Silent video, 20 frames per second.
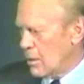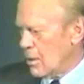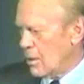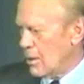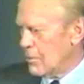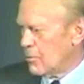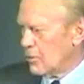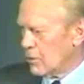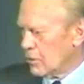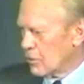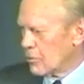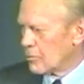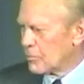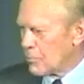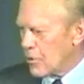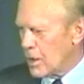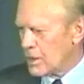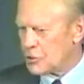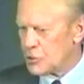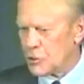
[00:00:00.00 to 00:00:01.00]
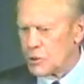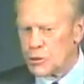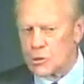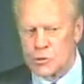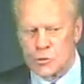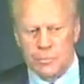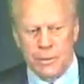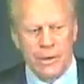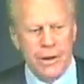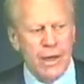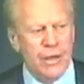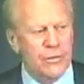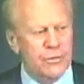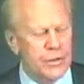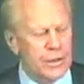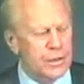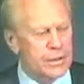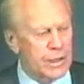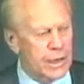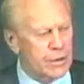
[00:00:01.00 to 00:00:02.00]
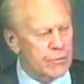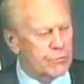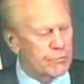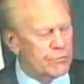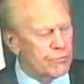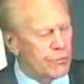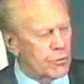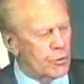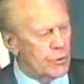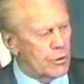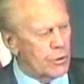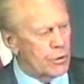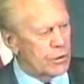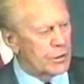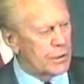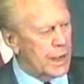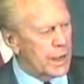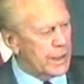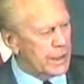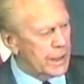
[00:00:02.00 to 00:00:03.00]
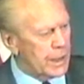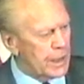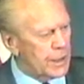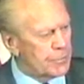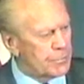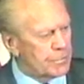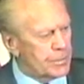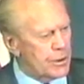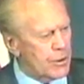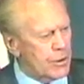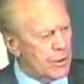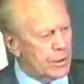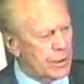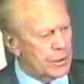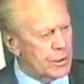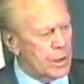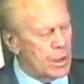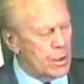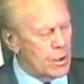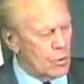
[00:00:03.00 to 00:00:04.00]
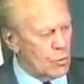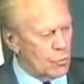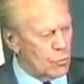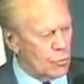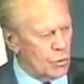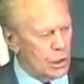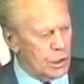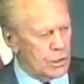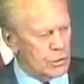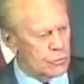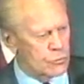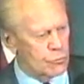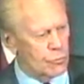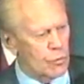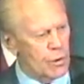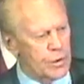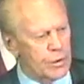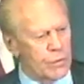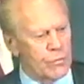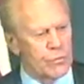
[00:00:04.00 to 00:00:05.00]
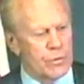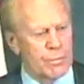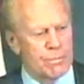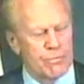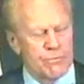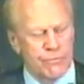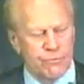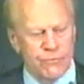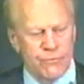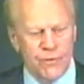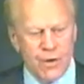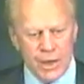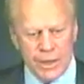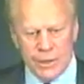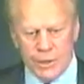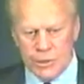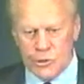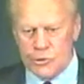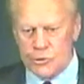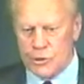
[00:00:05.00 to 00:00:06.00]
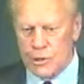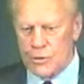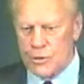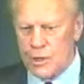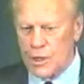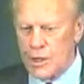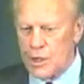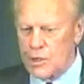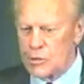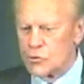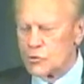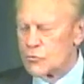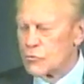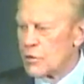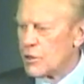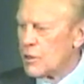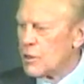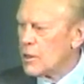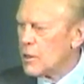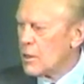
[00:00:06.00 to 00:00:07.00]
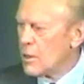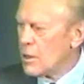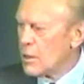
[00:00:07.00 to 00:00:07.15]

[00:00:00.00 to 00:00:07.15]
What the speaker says: I'm a little prejudiced, but I think that four-decade period was one of the finest in the history